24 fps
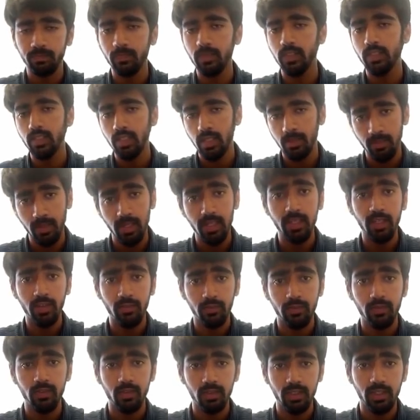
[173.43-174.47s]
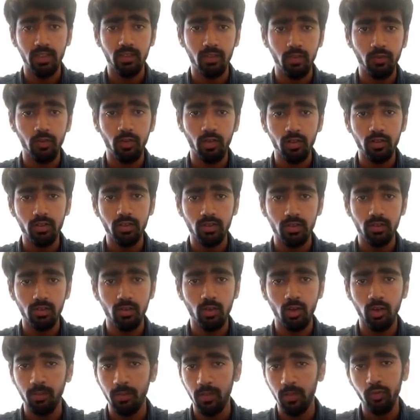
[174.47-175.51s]
start mailing after the end of August,
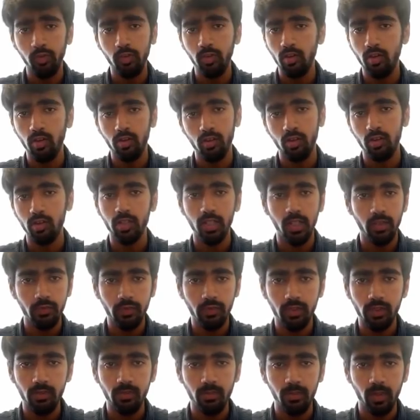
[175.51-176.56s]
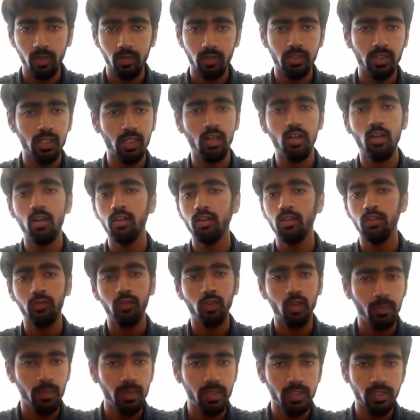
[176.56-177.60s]
not before or not after, because there are a lot of
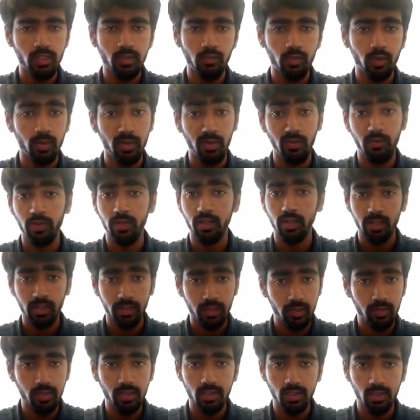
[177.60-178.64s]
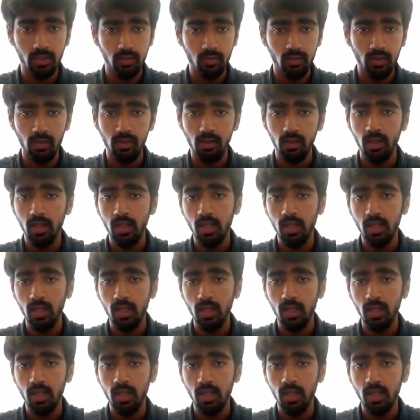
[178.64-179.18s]
competition from different countries as well.